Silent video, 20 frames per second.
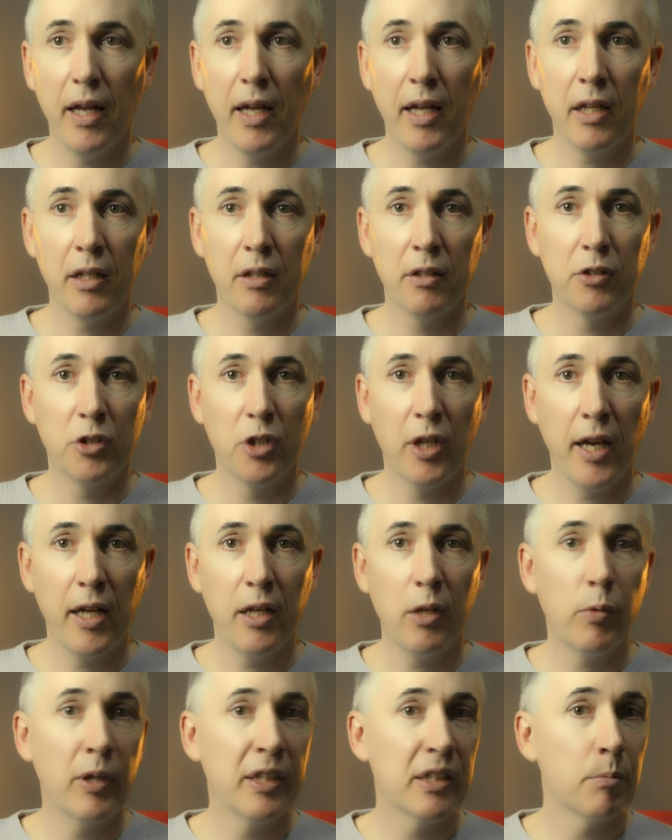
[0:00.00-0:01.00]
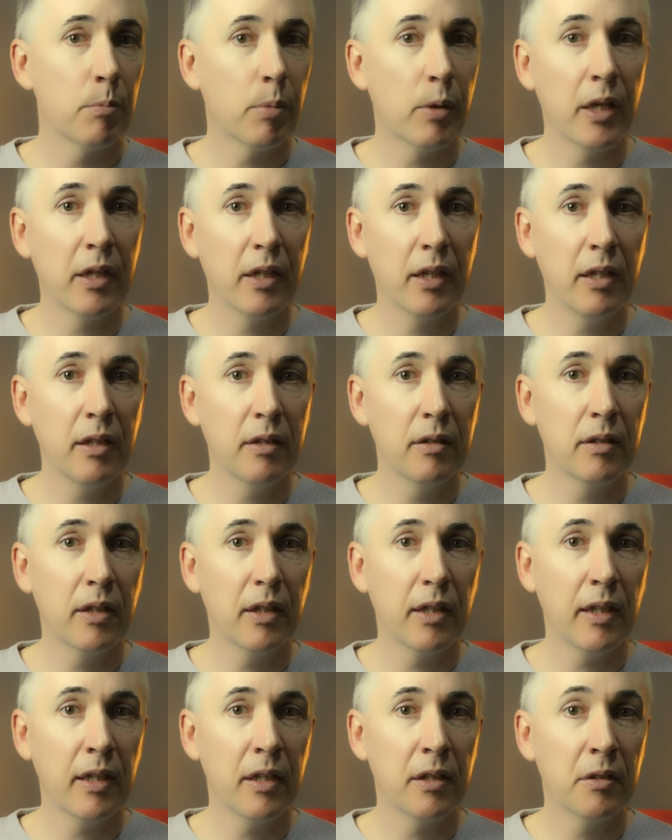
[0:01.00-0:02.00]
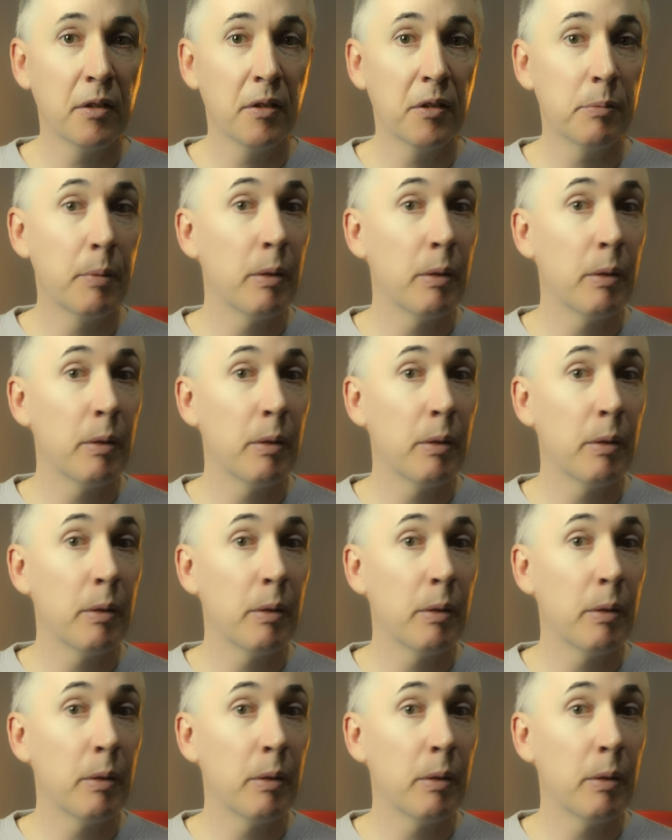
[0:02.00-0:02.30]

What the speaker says: and she had a recent break-in, and is